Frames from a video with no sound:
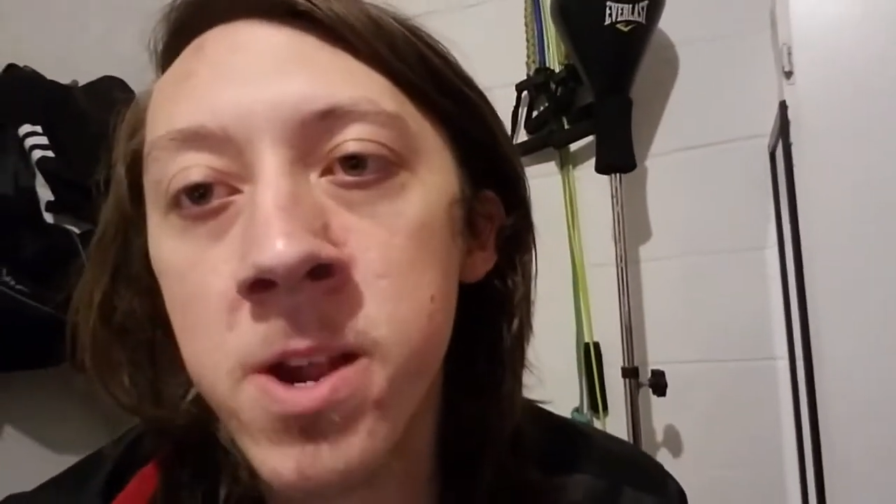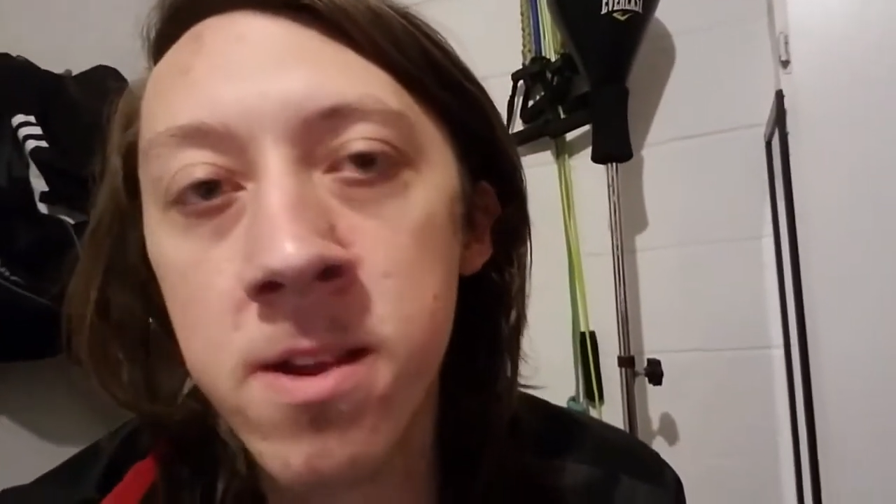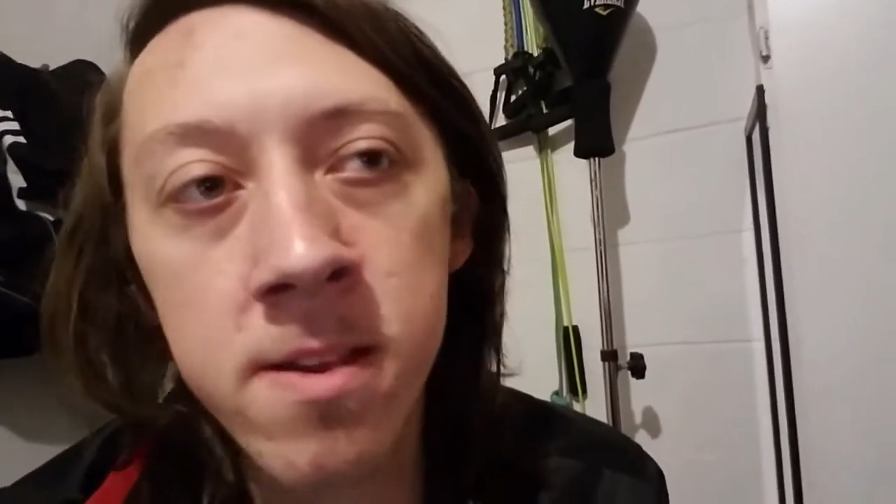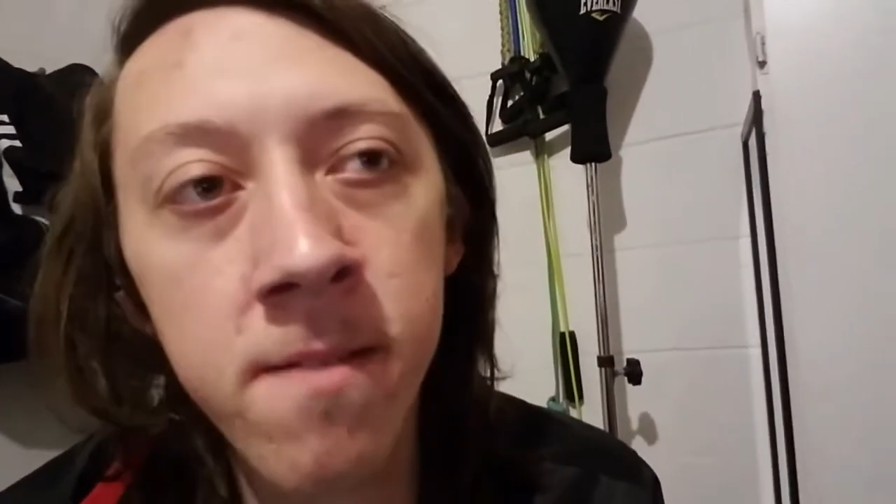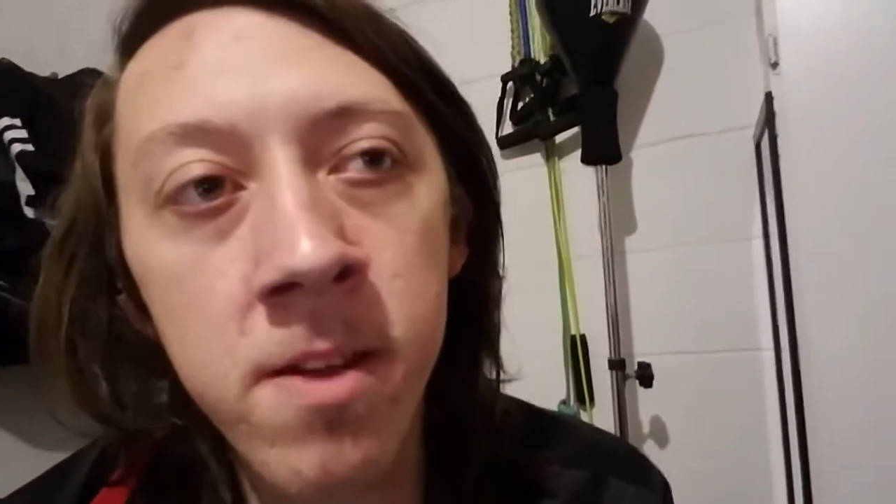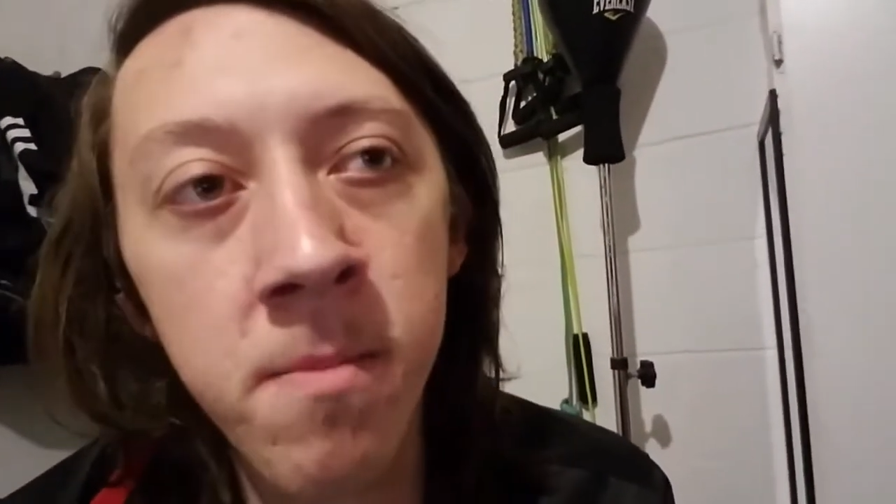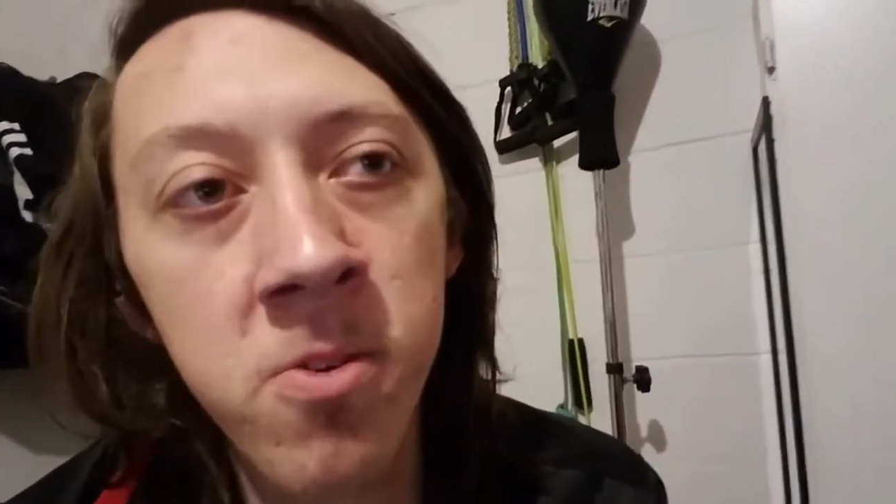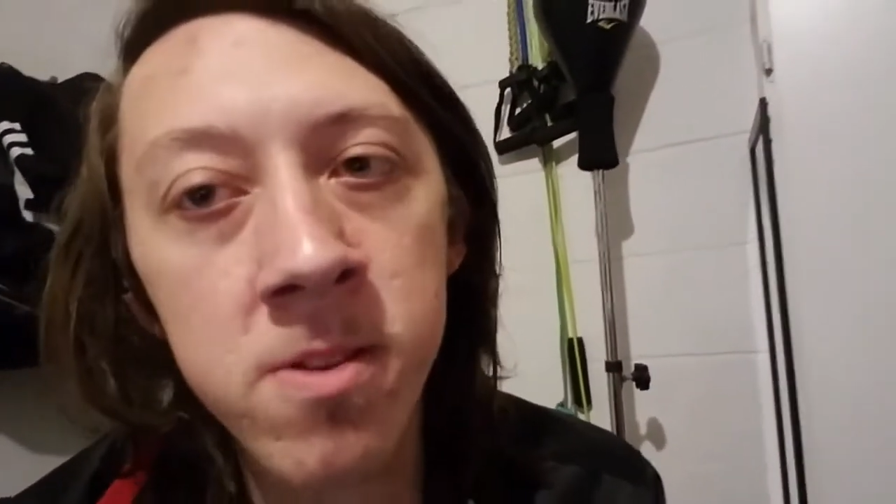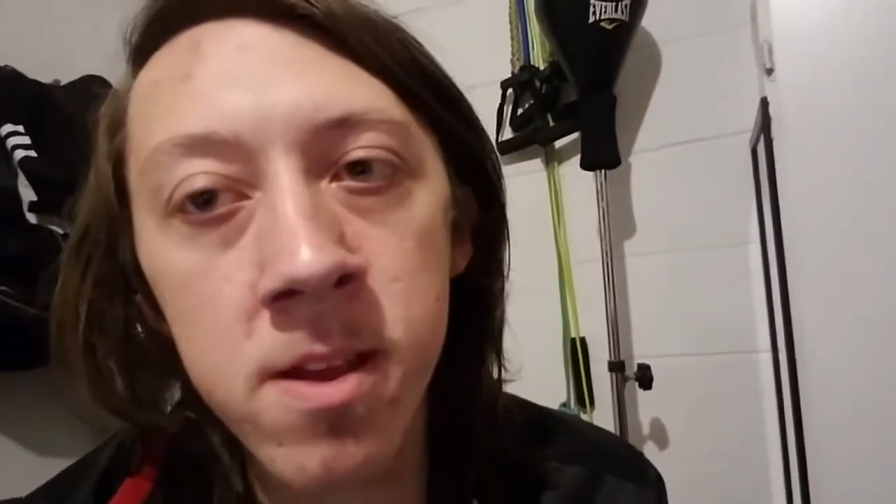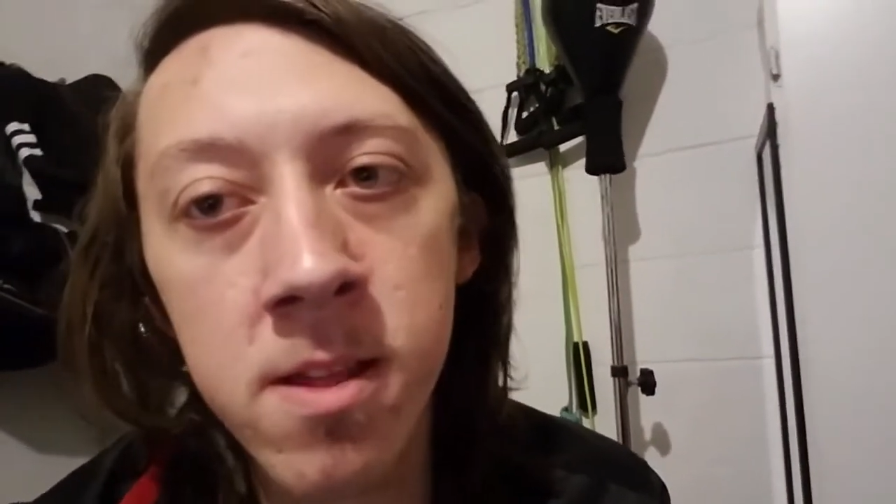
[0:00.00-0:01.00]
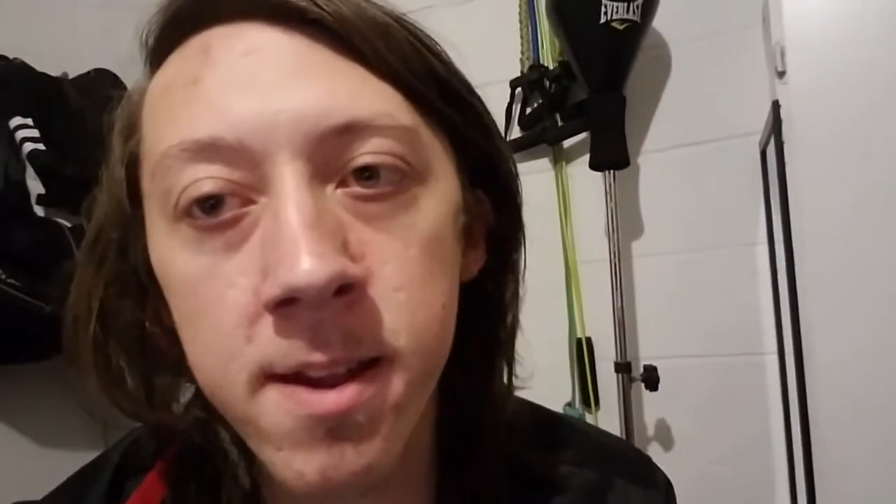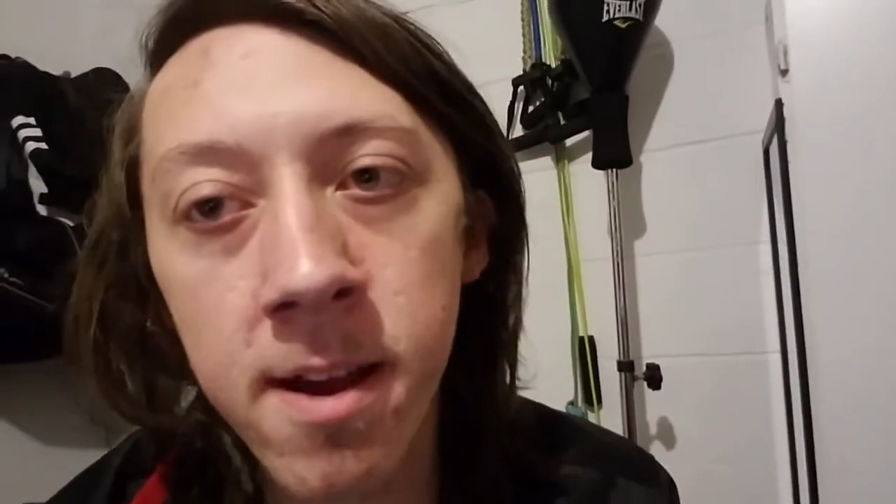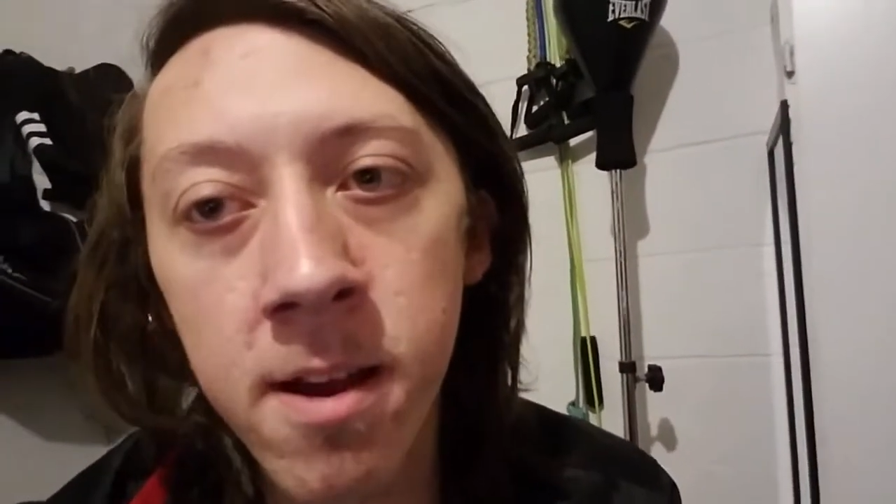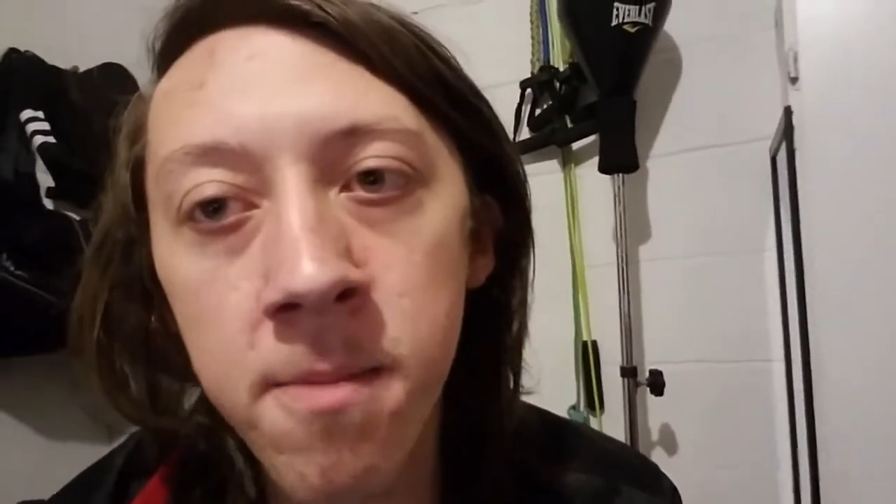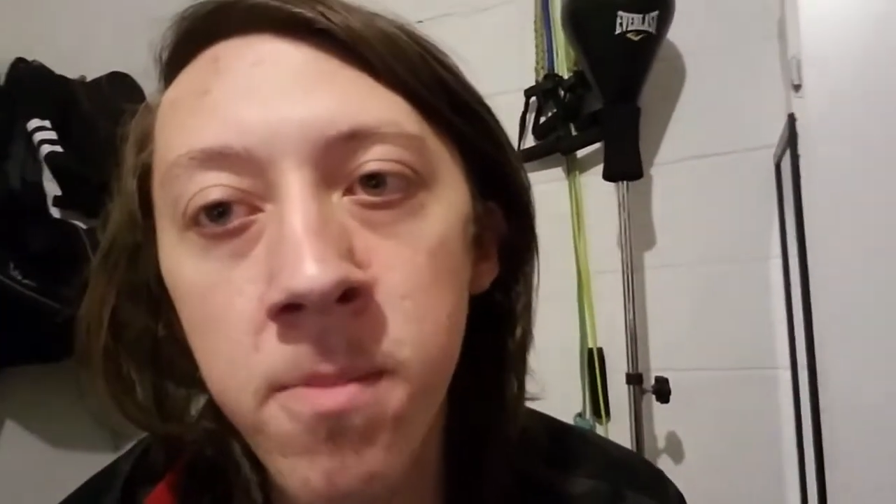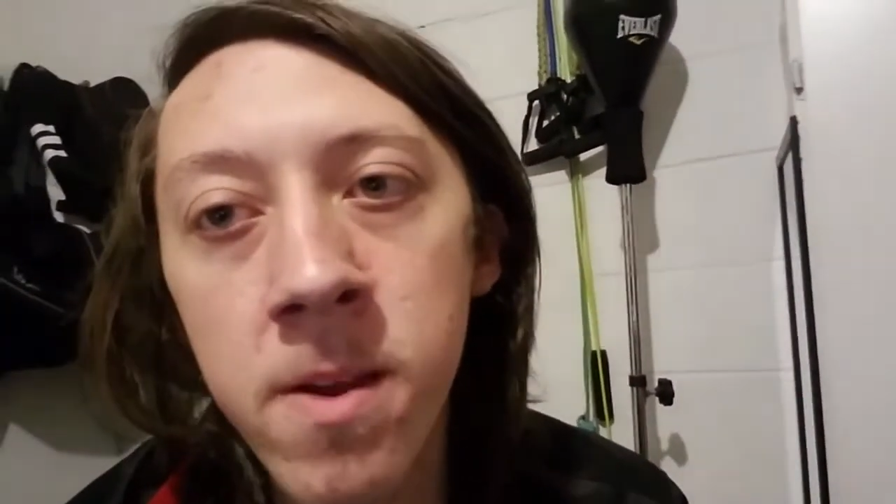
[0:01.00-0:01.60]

70% of the time